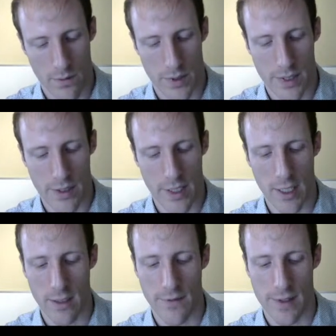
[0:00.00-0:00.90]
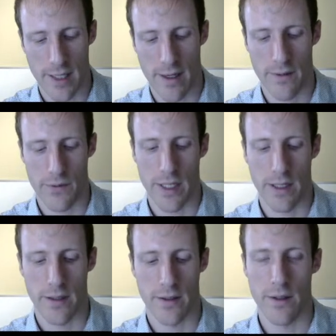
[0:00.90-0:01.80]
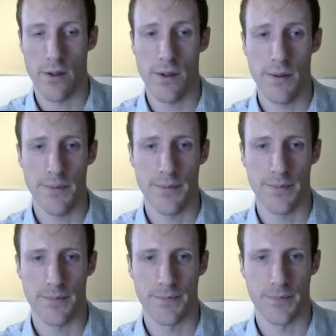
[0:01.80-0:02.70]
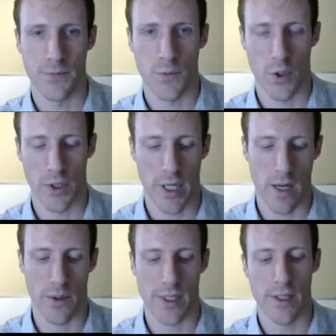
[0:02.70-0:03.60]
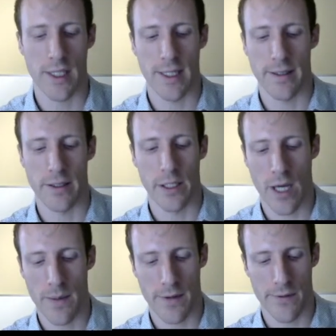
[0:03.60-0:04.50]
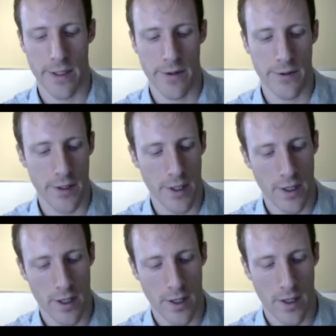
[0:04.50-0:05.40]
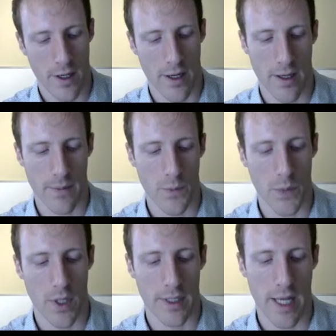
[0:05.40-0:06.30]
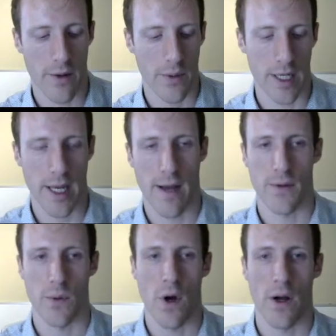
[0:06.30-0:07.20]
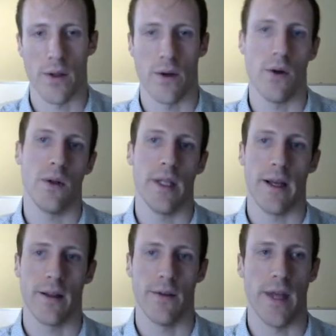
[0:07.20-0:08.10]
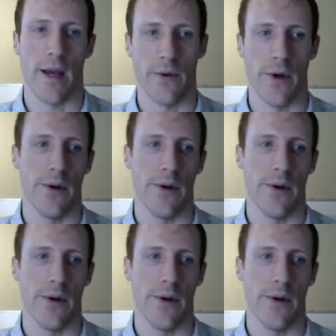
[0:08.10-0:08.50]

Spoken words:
we're still going to need to visit every node, or look up. We're still going to need to look up every node, but now we're going to have to walk the whole length of that